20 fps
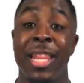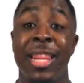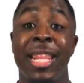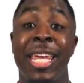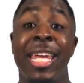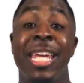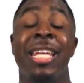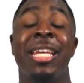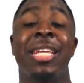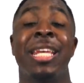
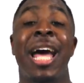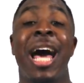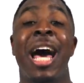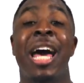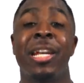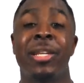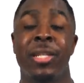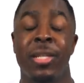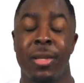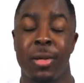lean
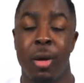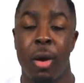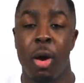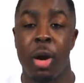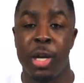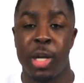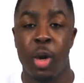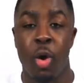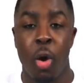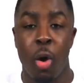not
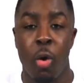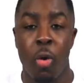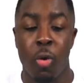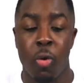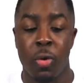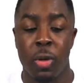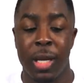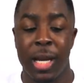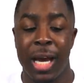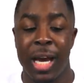on your
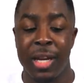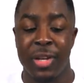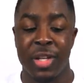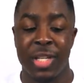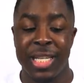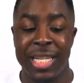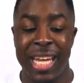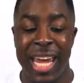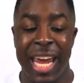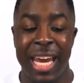own
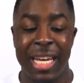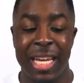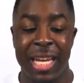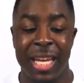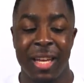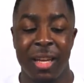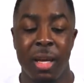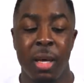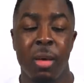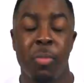
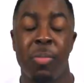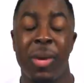understanding,